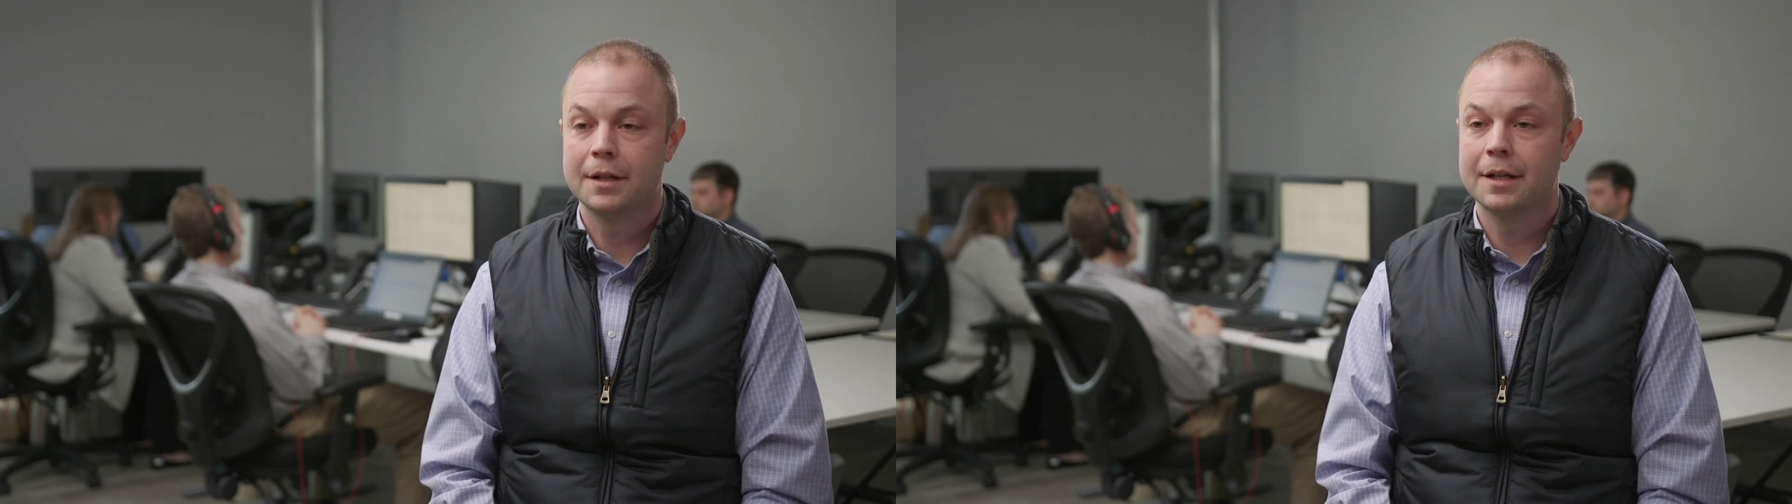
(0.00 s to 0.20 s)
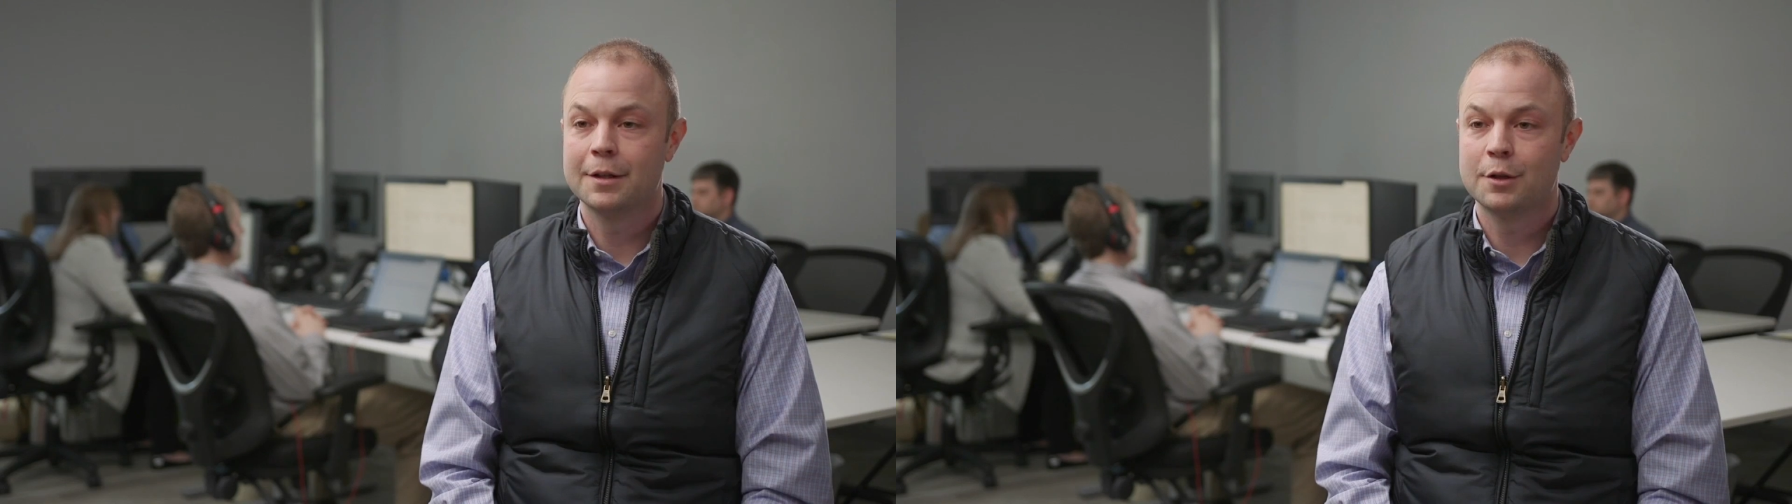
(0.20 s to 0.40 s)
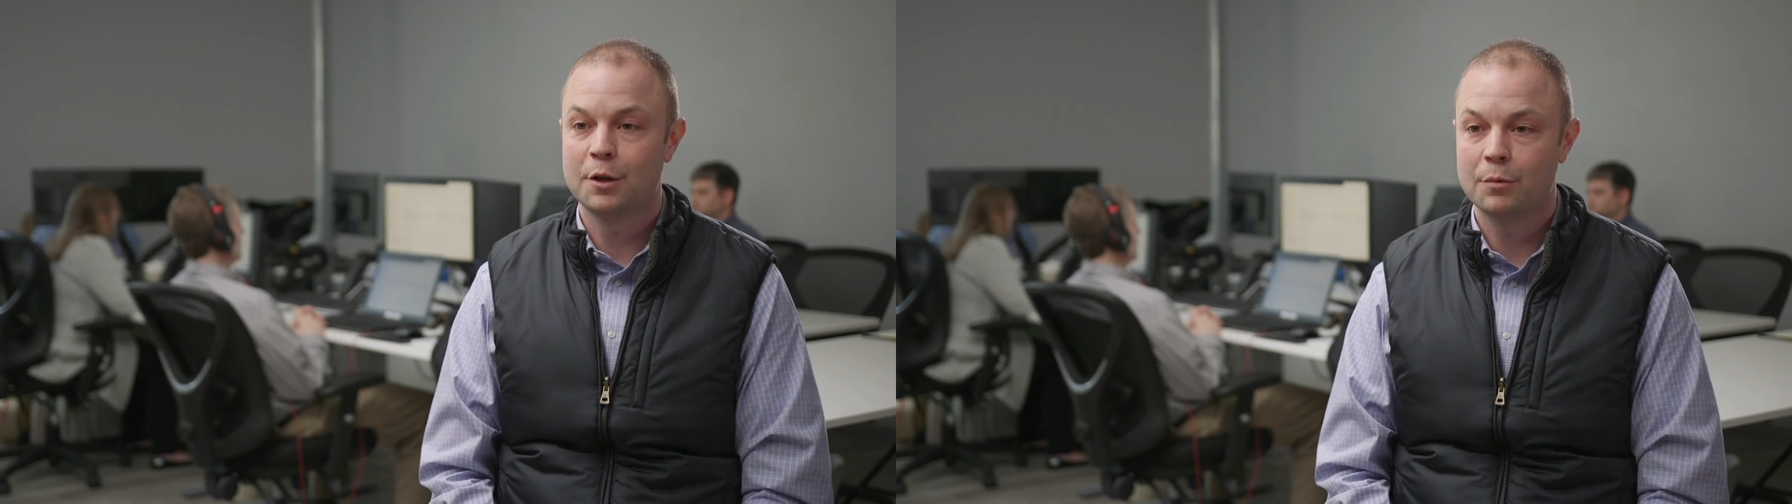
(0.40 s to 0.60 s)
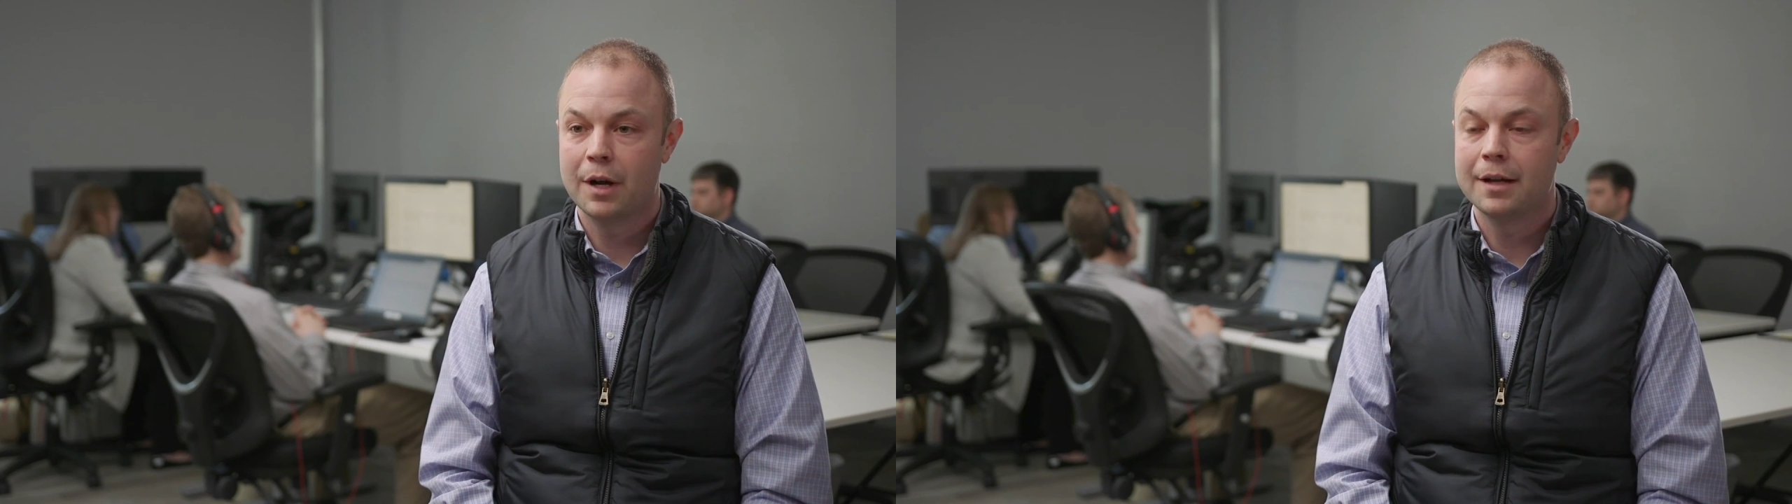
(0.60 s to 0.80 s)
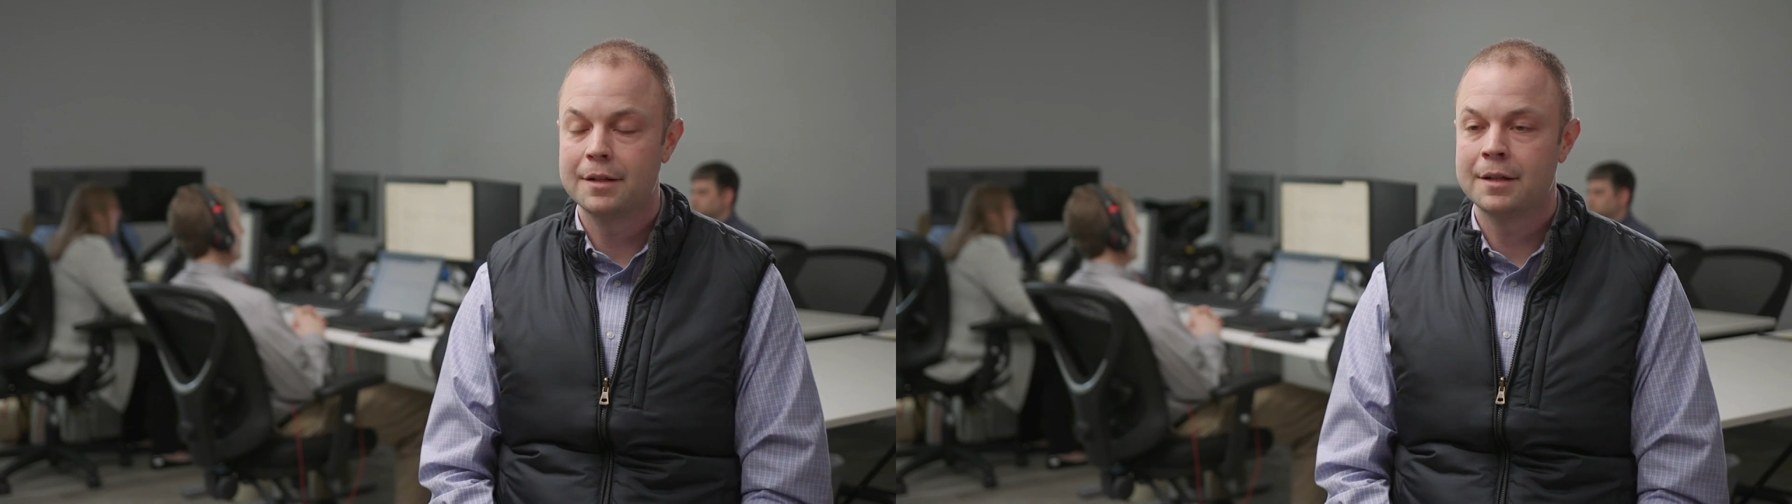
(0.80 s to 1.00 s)
going to get done
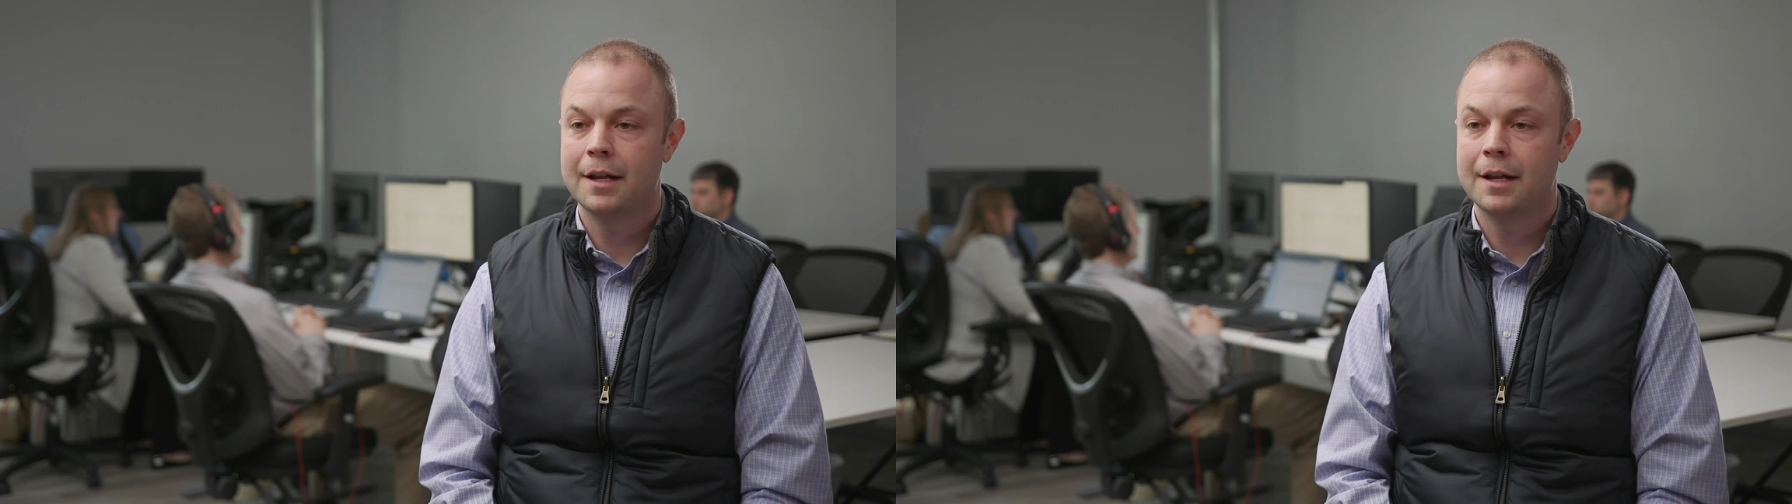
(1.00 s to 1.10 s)
right,